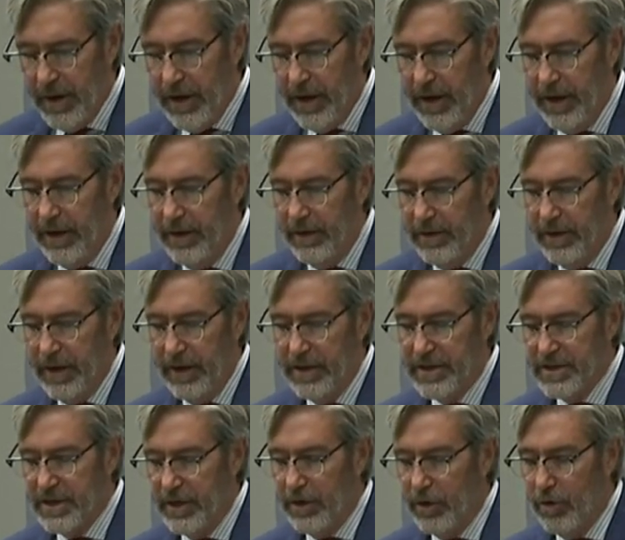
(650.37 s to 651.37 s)
and
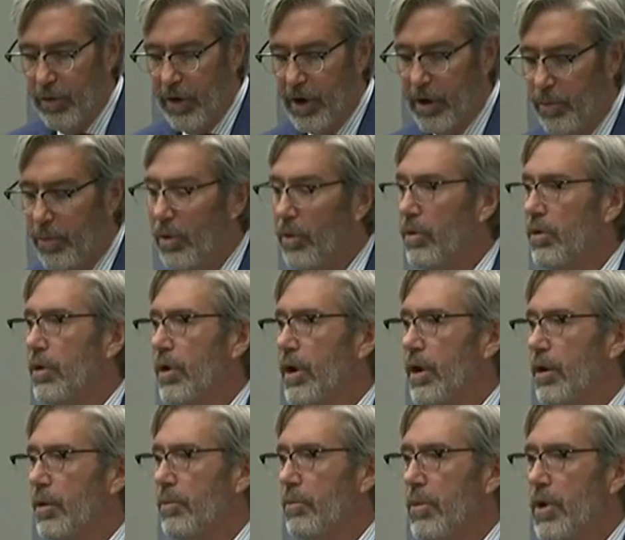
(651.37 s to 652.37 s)
it's an incredible
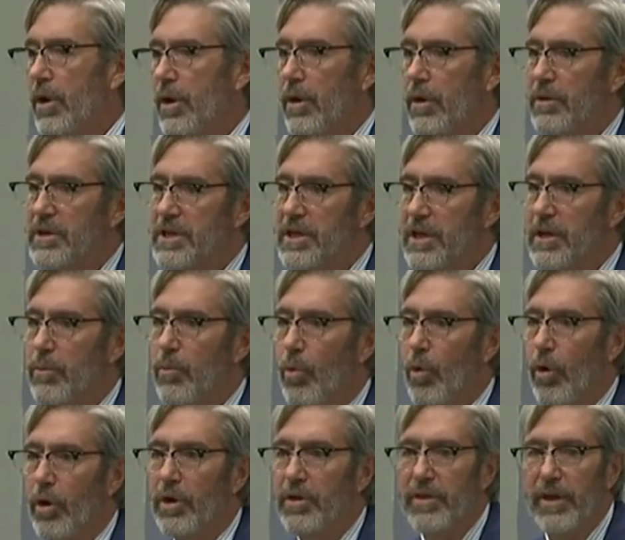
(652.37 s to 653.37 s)
um,
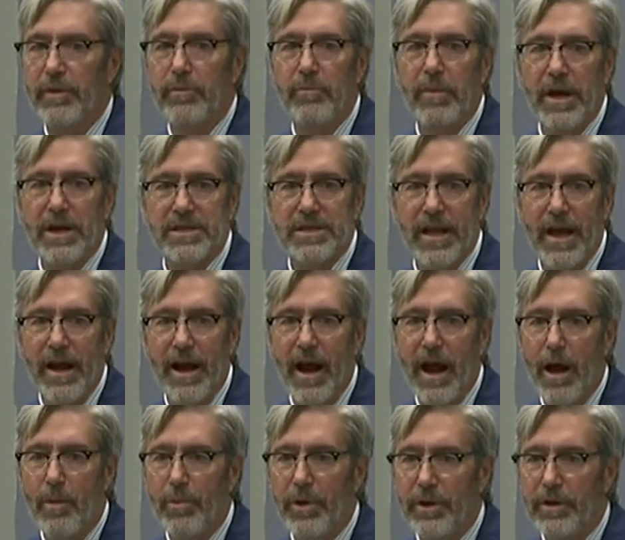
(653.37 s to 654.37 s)
teamwork that makes that
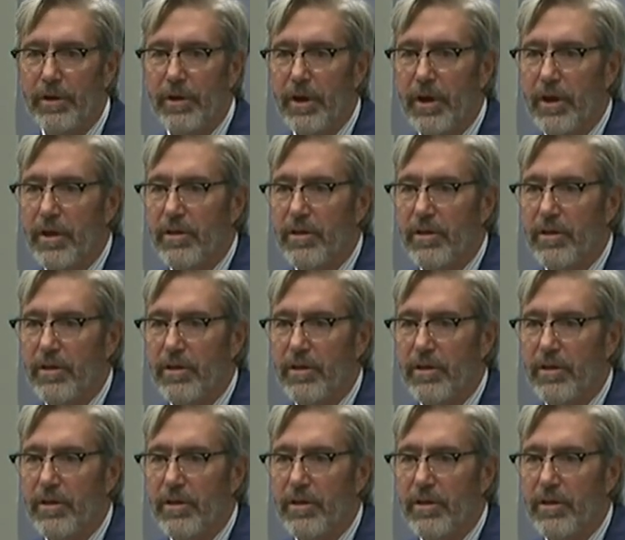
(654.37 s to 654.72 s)
happen.